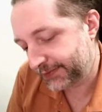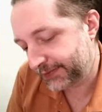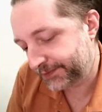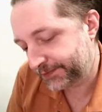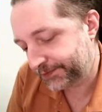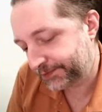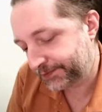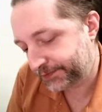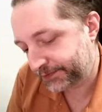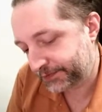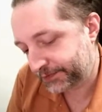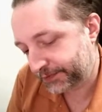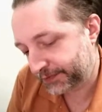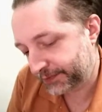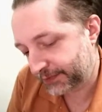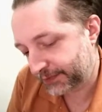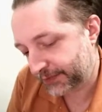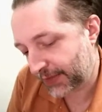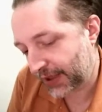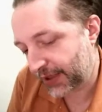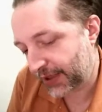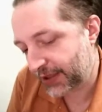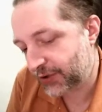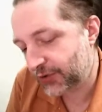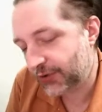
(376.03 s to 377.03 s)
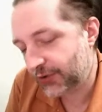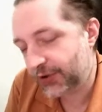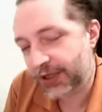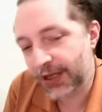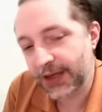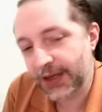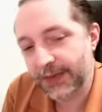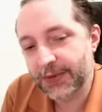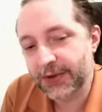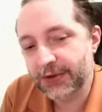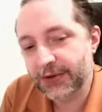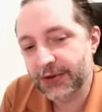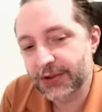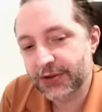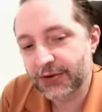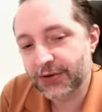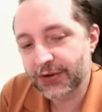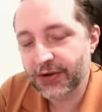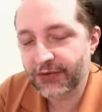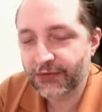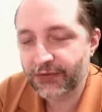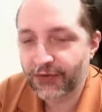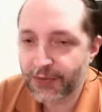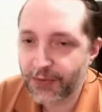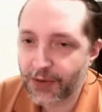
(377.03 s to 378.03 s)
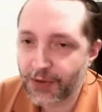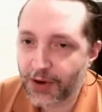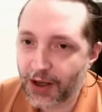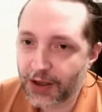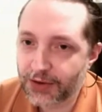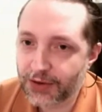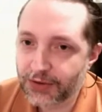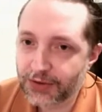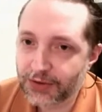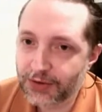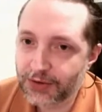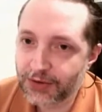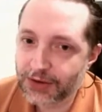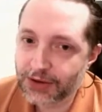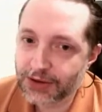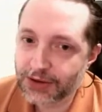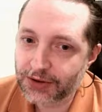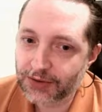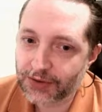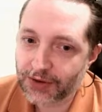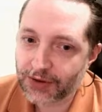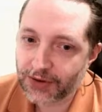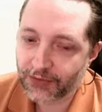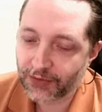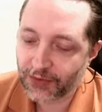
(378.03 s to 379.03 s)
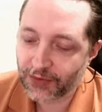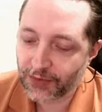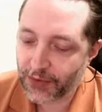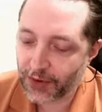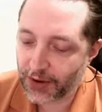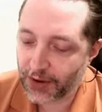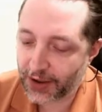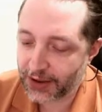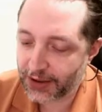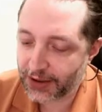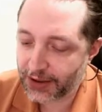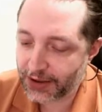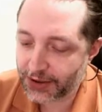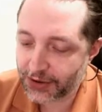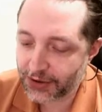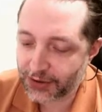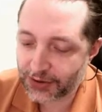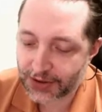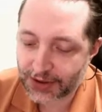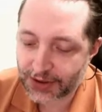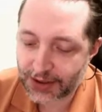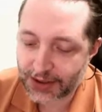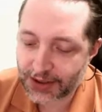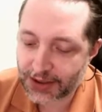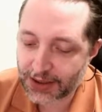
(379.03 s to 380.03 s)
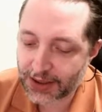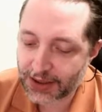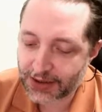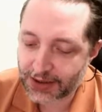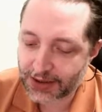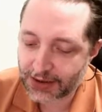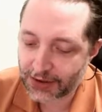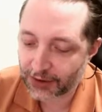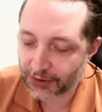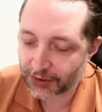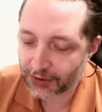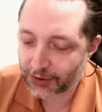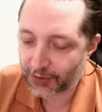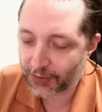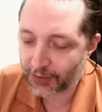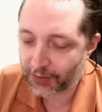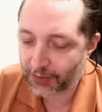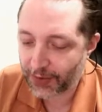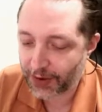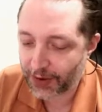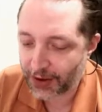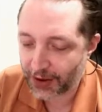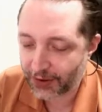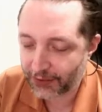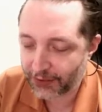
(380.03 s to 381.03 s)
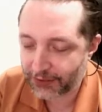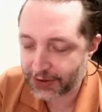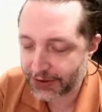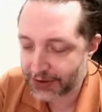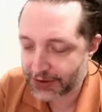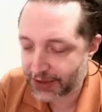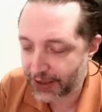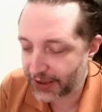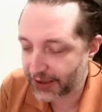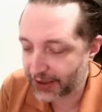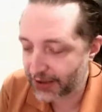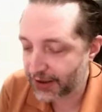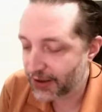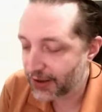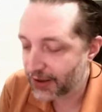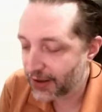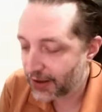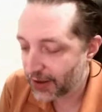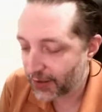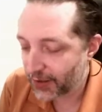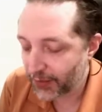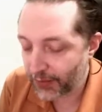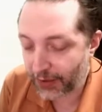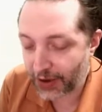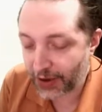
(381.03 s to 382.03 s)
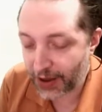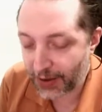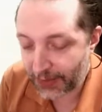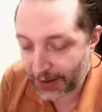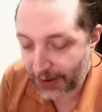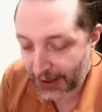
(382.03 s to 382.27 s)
It's okay because it's okay from your arsenal, it's okay from your hand. It's just it's not on par with like Polar Blast.